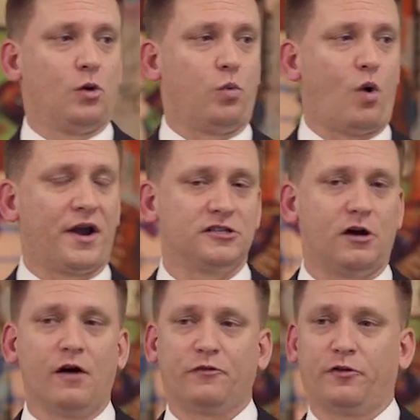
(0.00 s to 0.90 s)
One is
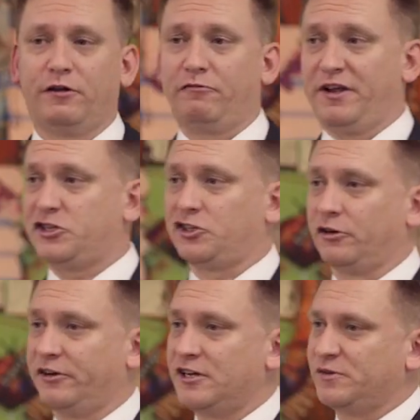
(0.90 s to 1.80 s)
offering
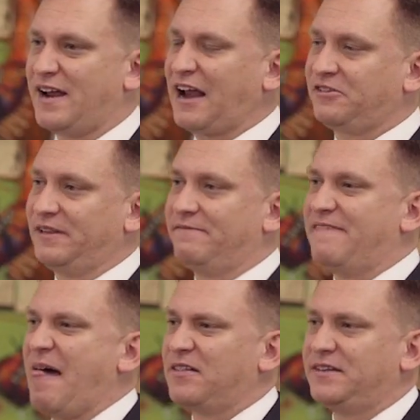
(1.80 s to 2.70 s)
reassurance, which actually
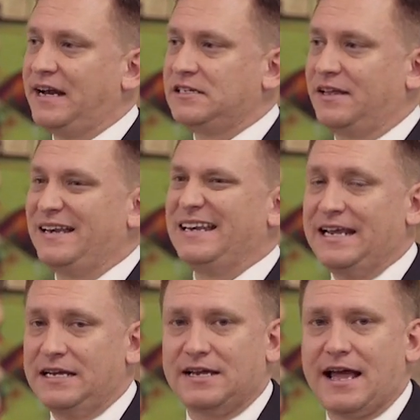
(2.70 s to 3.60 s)
validates the
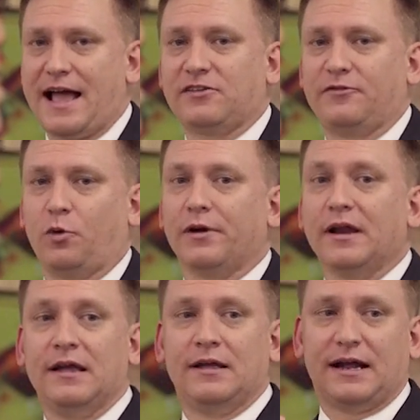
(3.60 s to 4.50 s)
need to ask for it
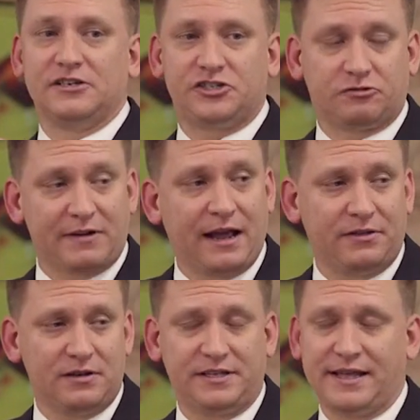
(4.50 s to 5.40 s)
and
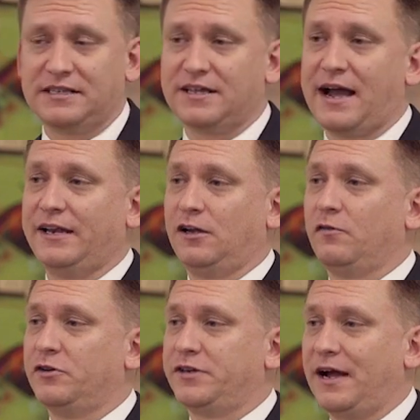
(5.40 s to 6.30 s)
strengthens the anxiety
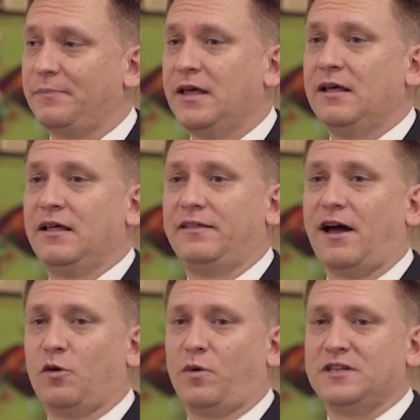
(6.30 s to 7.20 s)
over time. The
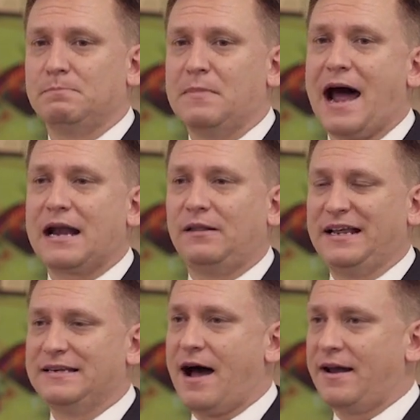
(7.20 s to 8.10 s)
other one is
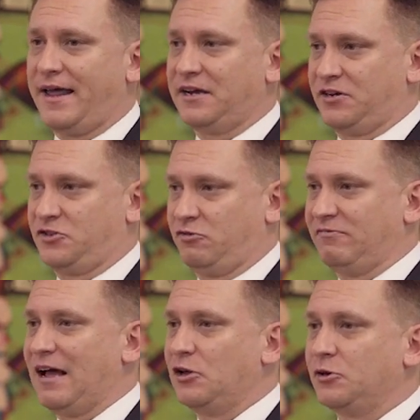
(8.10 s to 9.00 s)
modeling non-anxious
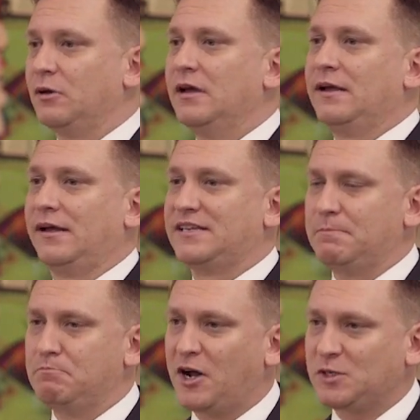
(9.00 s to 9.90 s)
arousal is a
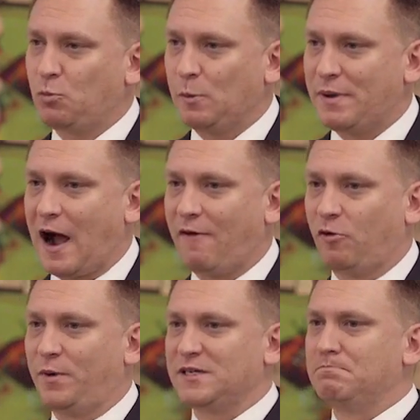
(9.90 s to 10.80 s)
much more
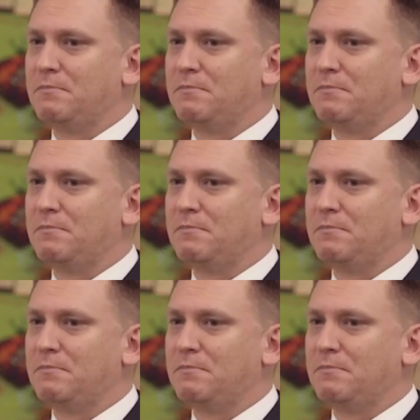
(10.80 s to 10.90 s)
powerful, because